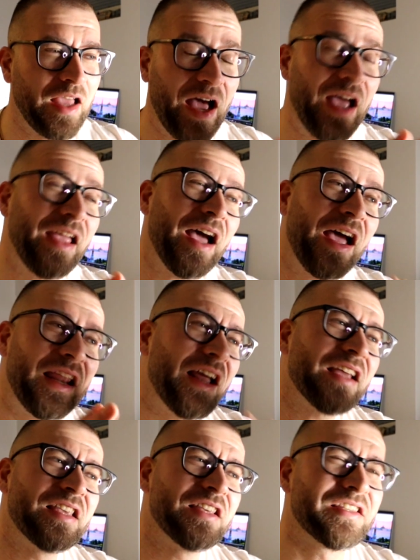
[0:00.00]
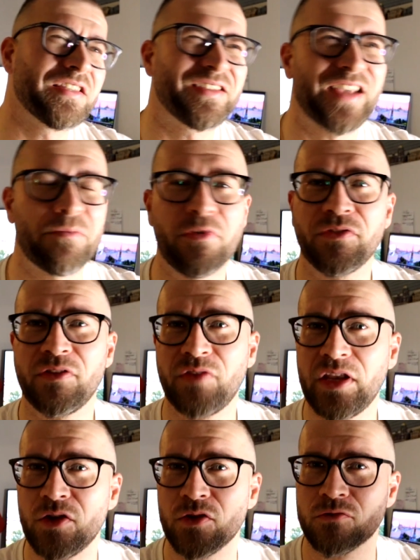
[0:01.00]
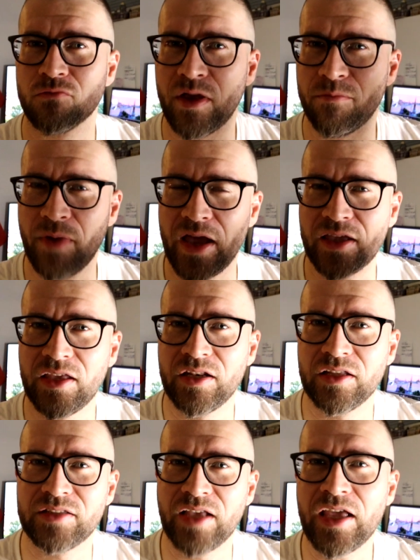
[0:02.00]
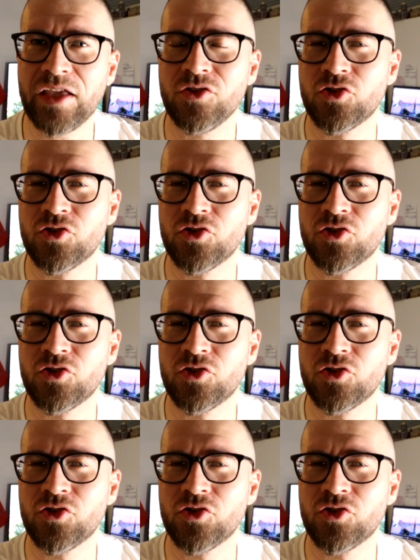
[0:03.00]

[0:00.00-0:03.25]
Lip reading: I liked his some of the videos way back in the day.